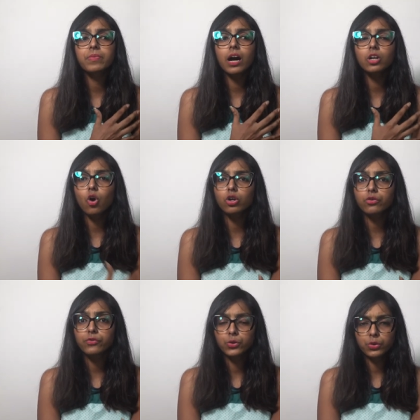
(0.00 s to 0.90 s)
a lot
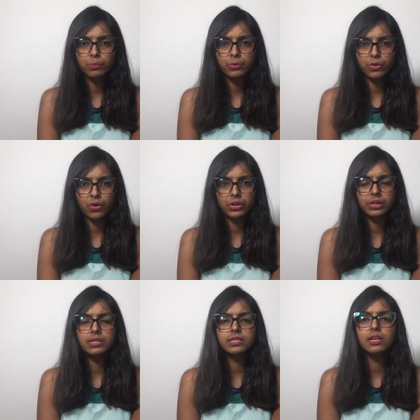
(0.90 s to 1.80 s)
of YouTube
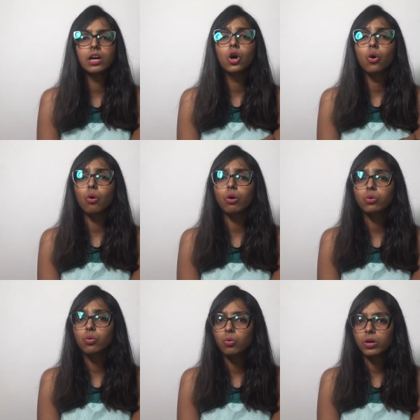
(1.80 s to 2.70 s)
tutorials. Go on
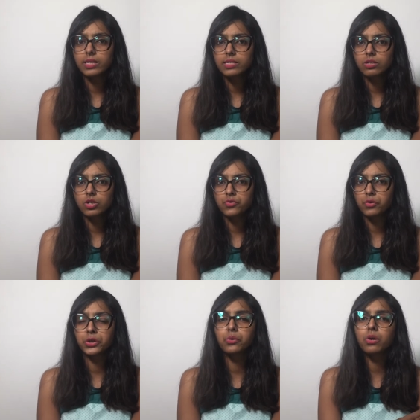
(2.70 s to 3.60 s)
Google and search for
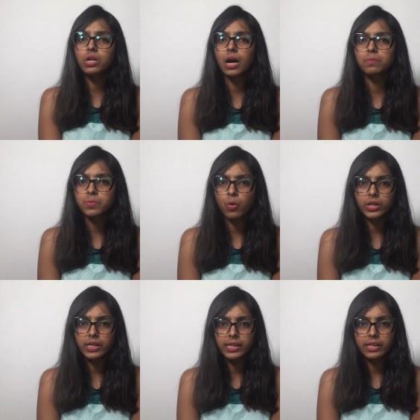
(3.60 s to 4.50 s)
it. Go on HubSpot
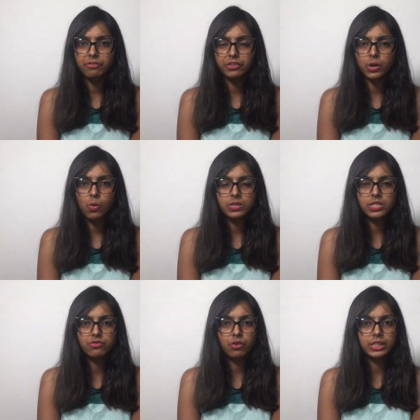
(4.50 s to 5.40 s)
and take free
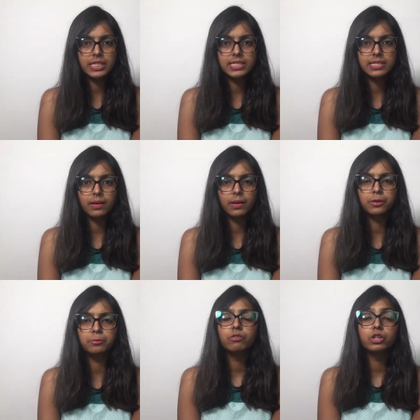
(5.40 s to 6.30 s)
courses for these
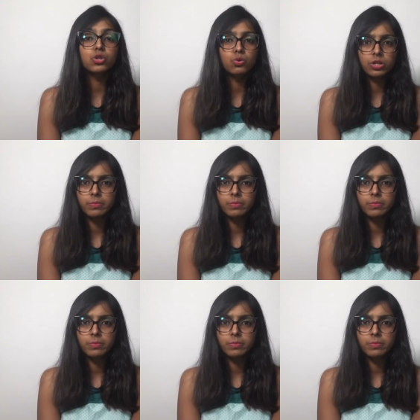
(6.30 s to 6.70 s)
um, for the social